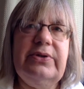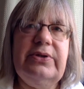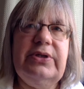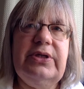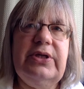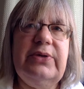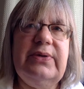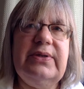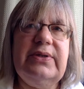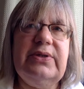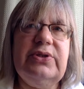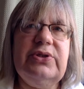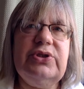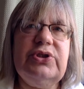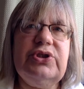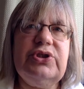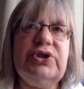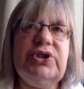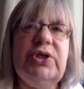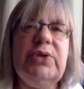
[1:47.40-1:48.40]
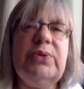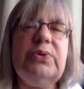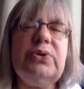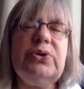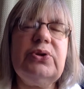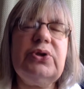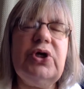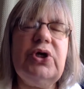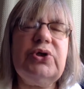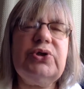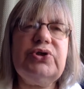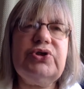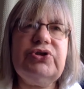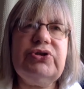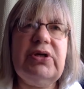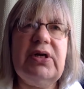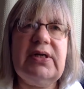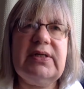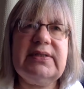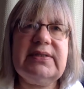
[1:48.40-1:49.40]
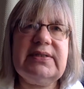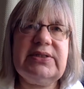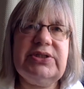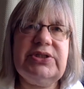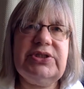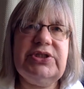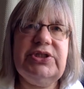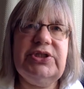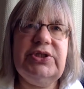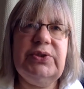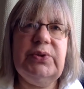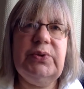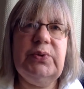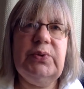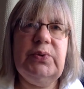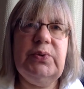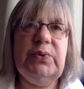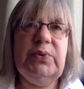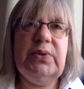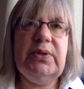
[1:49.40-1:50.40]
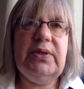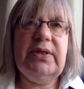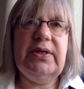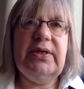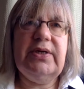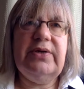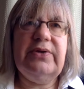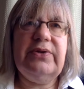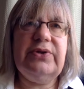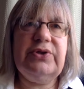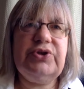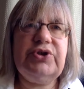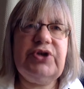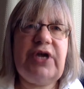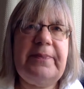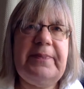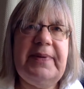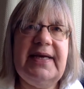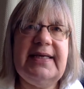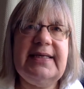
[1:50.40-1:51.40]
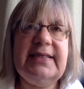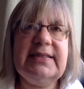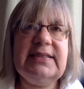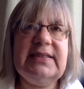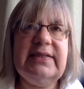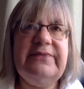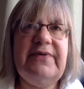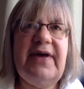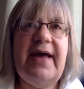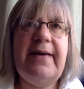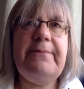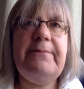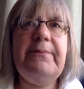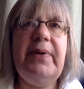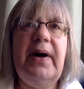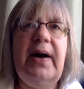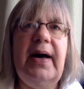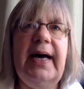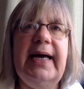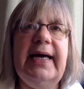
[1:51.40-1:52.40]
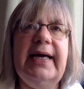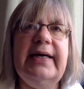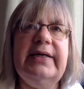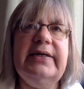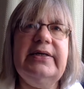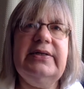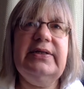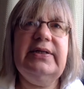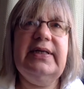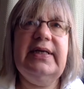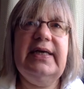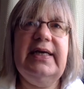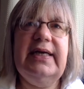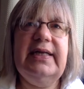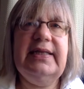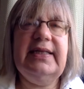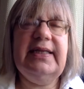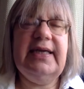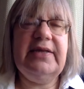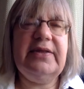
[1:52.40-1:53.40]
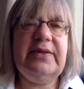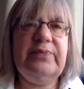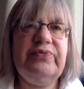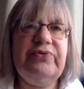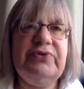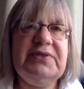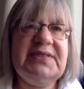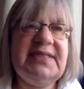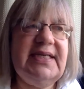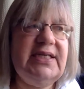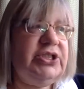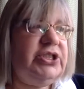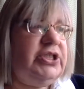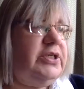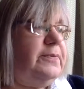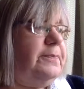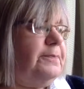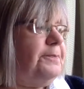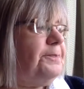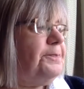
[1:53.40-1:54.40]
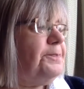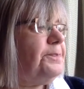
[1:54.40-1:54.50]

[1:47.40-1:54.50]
in total contrast to the trappings of empire in the other procession.